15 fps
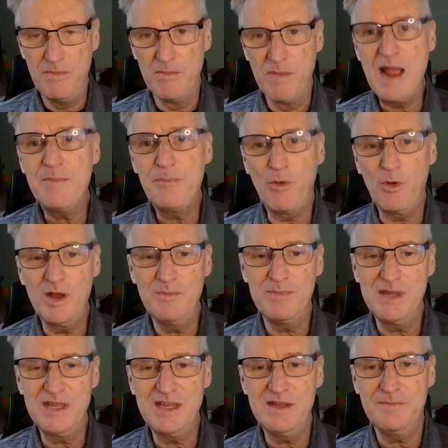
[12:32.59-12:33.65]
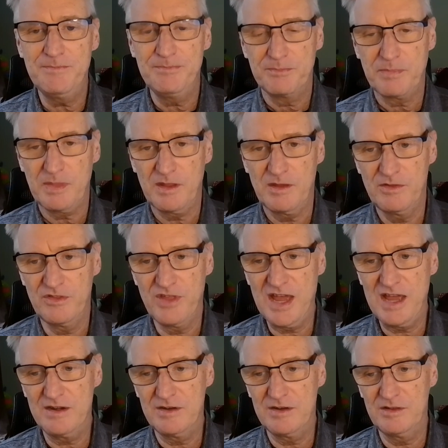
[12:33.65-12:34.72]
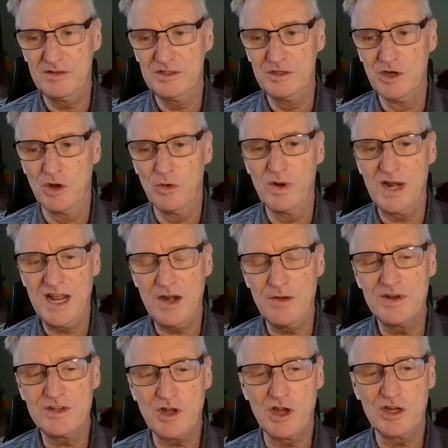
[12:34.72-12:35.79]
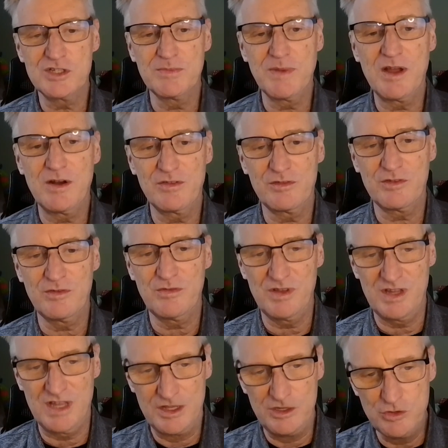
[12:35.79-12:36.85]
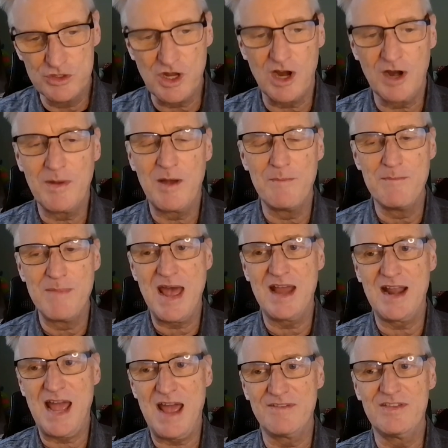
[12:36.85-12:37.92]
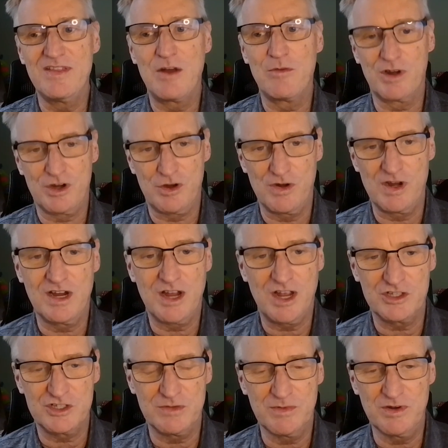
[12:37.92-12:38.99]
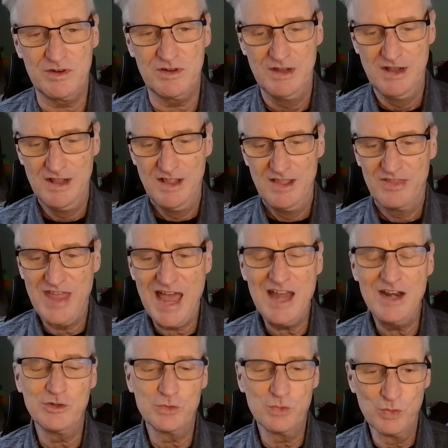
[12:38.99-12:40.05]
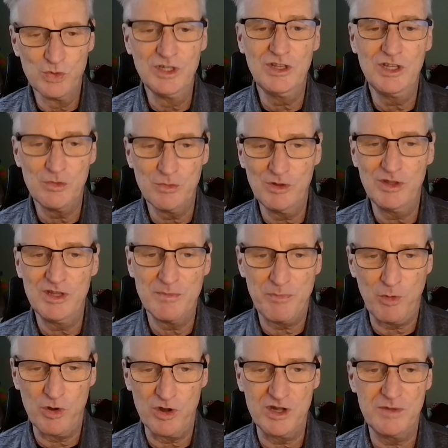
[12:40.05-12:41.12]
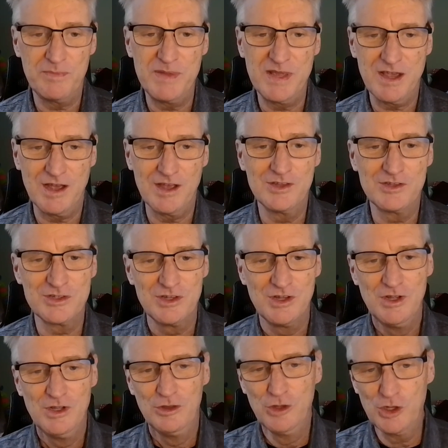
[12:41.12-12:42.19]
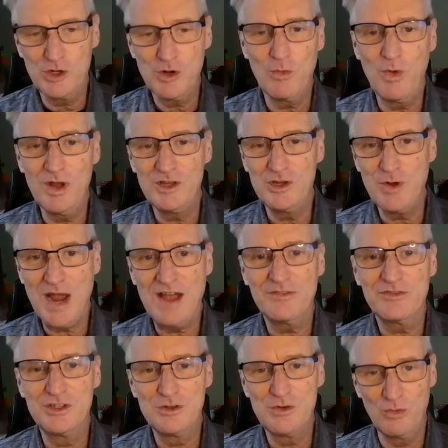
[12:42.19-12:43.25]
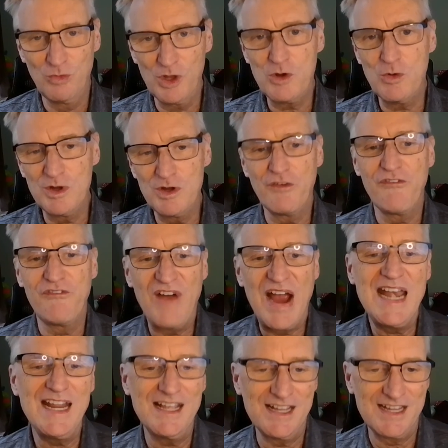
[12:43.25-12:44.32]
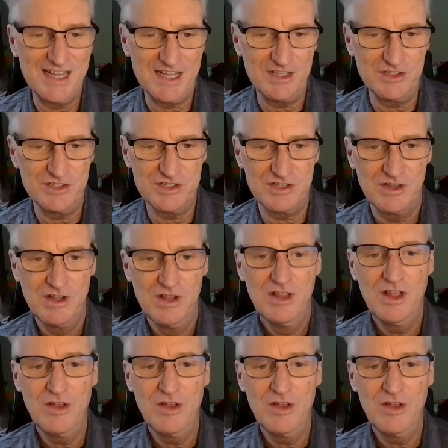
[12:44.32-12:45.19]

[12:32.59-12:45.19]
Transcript: my point being that, you know, when Henry talks about, and you talk about, Matt, having that recurring customer, that is really, really important, because look at what you have to, look at what you're fighting against